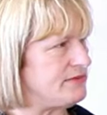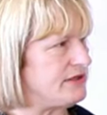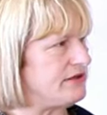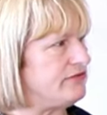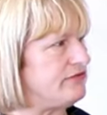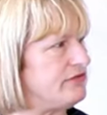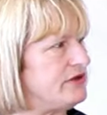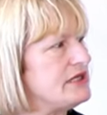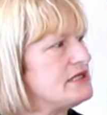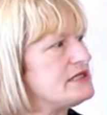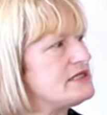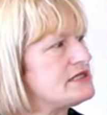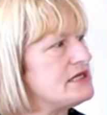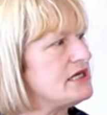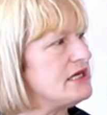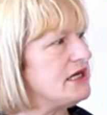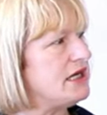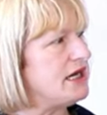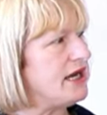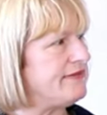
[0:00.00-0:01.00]
the benefits.
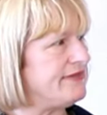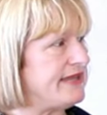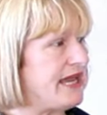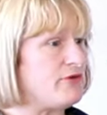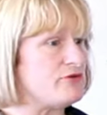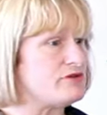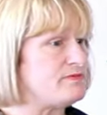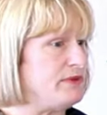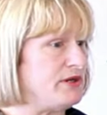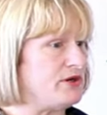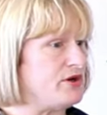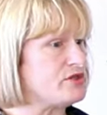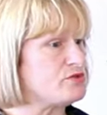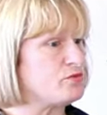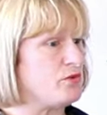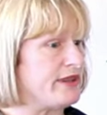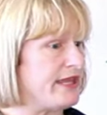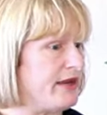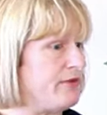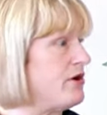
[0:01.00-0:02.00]
And that was because
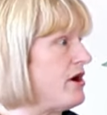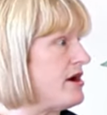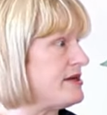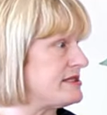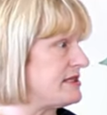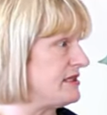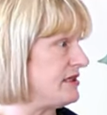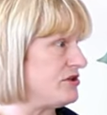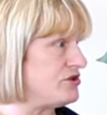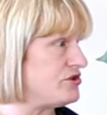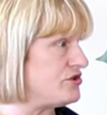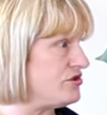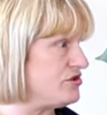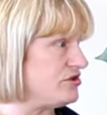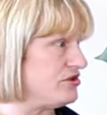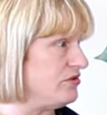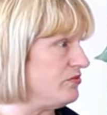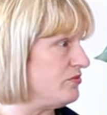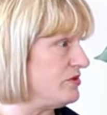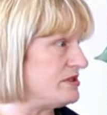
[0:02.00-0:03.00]
what they were asking us to
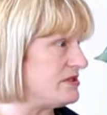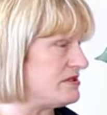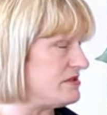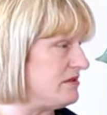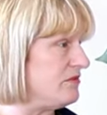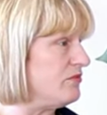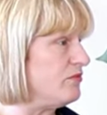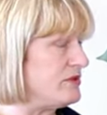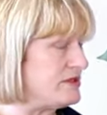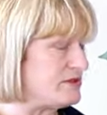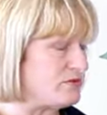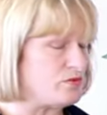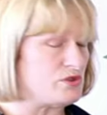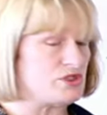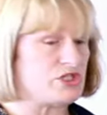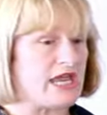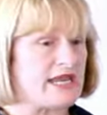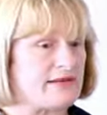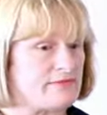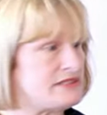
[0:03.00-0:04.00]
do was
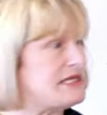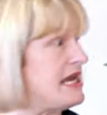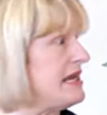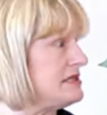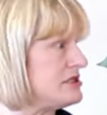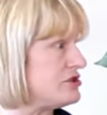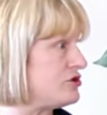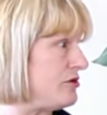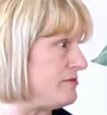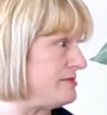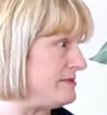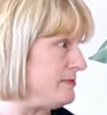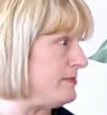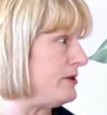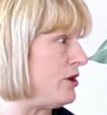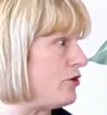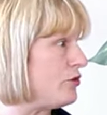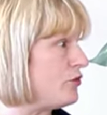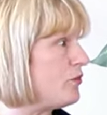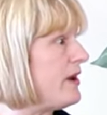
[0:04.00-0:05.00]
10 steps
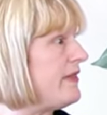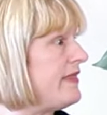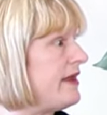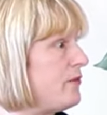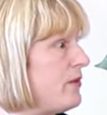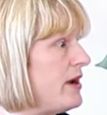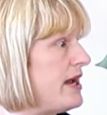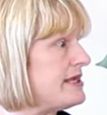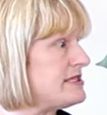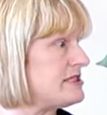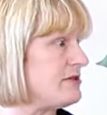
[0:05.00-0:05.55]
beyond where they were.